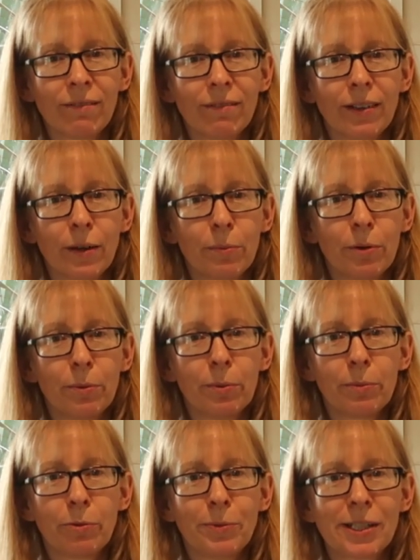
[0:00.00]
I'm going to put a
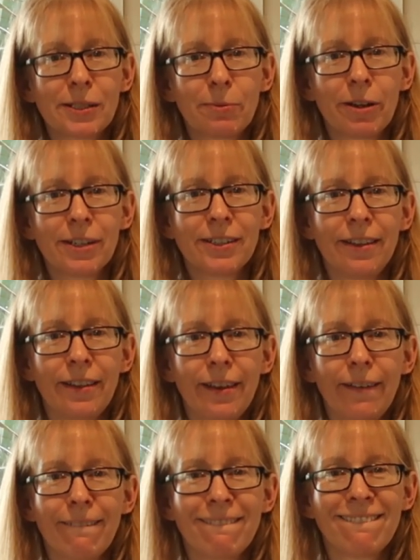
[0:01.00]
bit more mixed spice in there.